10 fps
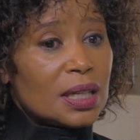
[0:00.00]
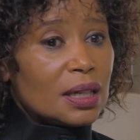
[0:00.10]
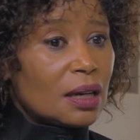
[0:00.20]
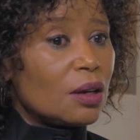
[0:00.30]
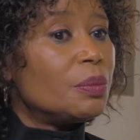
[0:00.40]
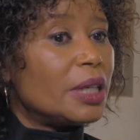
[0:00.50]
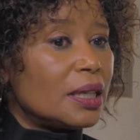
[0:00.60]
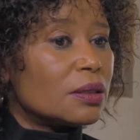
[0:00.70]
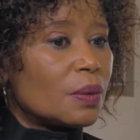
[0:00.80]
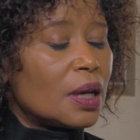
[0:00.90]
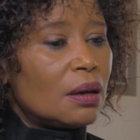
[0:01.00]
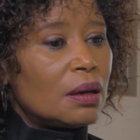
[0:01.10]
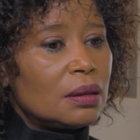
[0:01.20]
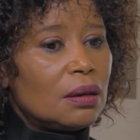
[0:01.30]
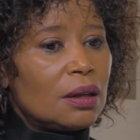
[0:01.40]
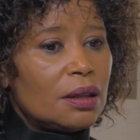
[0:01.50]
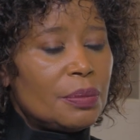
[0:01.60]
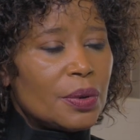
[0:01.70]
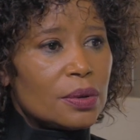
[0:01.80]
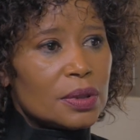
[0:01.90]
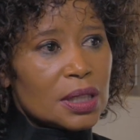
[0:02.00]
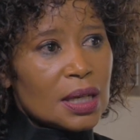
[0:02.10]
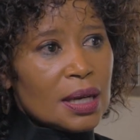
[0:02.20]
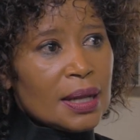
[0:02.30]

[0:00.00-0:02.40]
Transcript: and globally as well on the boards.